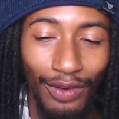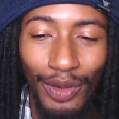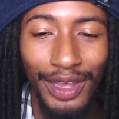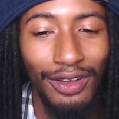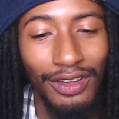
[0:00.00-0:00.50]

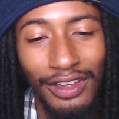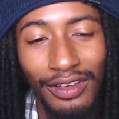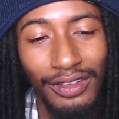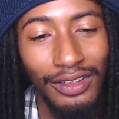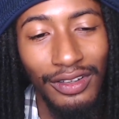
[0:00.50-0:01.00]
Wait, hold
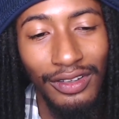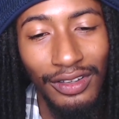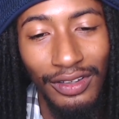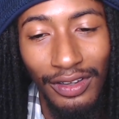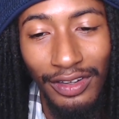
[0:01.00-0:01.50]
on, hold on, hold
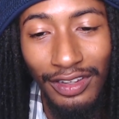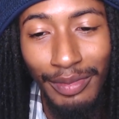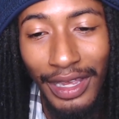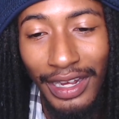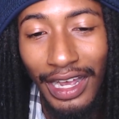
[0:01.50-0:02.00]
on, hold on. This
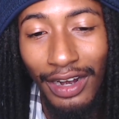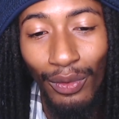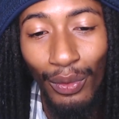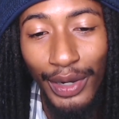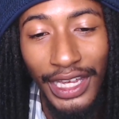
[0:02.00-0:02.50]
man gotta
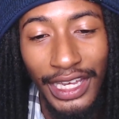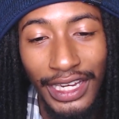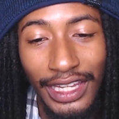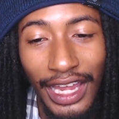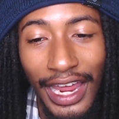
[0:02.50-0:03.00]

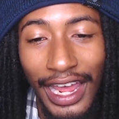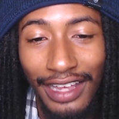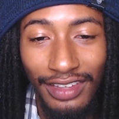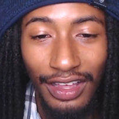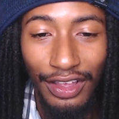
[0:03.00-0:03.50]

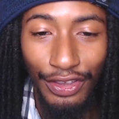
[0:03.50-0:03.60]
relax.